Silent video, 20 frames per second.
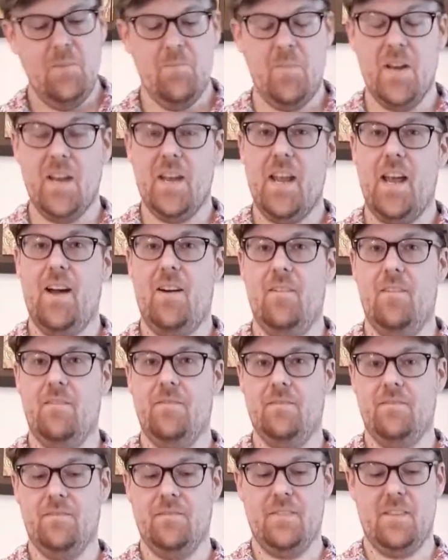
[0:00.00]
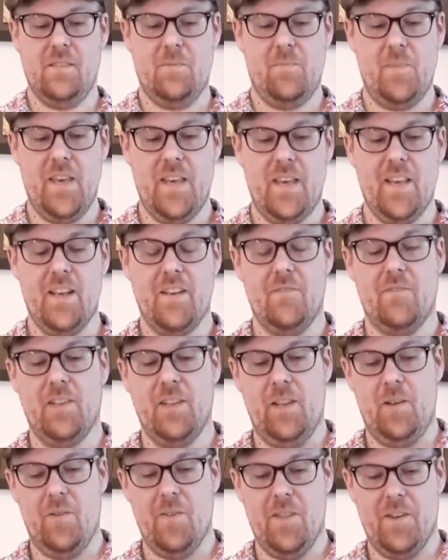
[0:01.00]
But now, speaking of
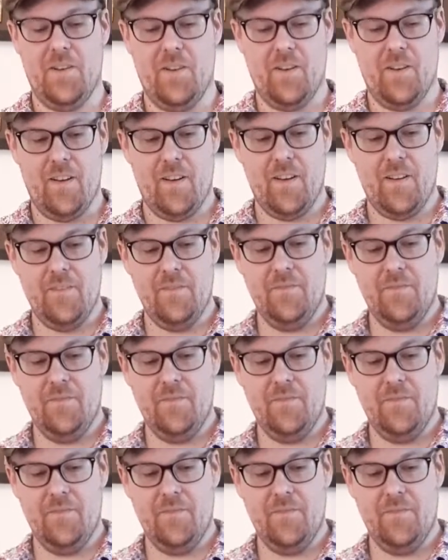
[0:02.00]
glow-in-the-dark,